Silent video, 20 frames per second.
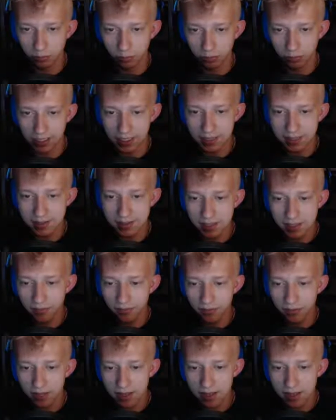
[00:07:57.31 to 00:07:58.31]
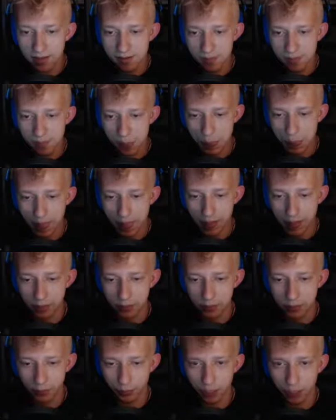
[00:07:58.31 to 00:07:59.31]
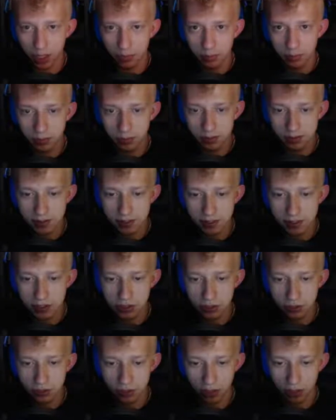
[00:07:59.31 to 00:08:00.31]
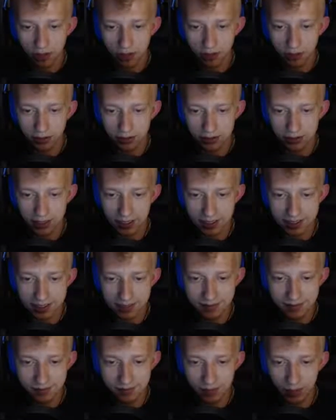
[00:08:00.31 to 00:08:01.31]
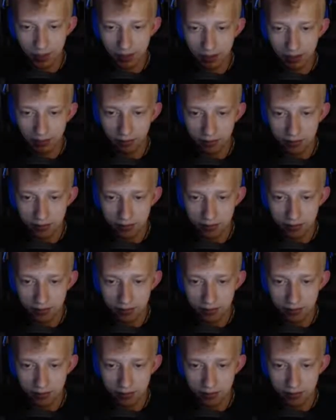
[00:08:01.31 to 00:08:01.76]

get stuff again, and it was a problem because I'd just travel until my character